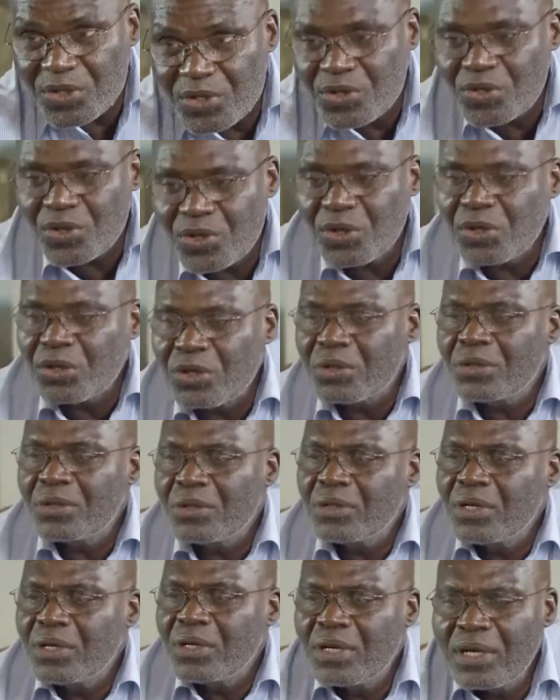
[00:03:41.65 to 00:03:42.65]
So,
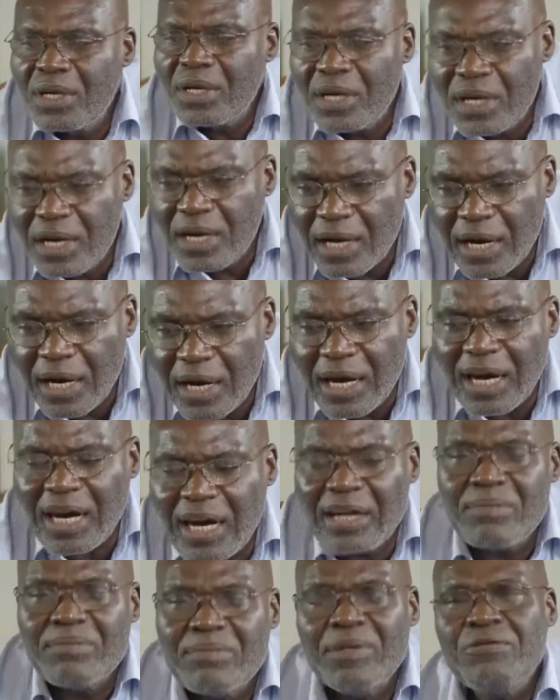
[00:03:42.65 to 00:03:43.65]

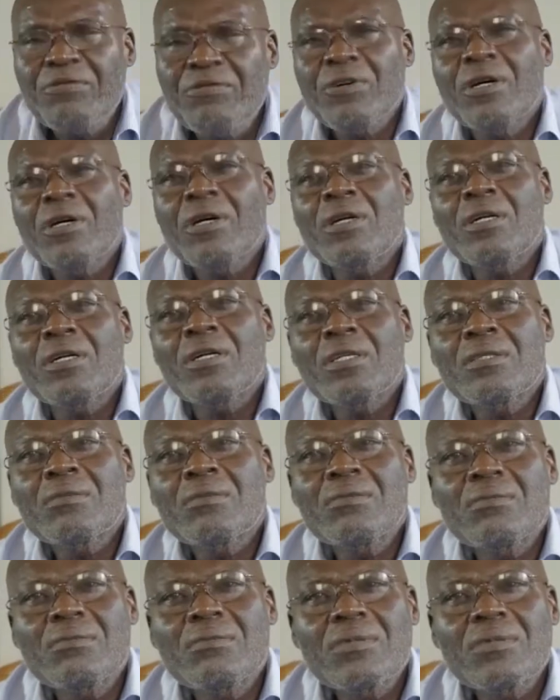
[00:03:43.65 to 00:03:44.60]
and before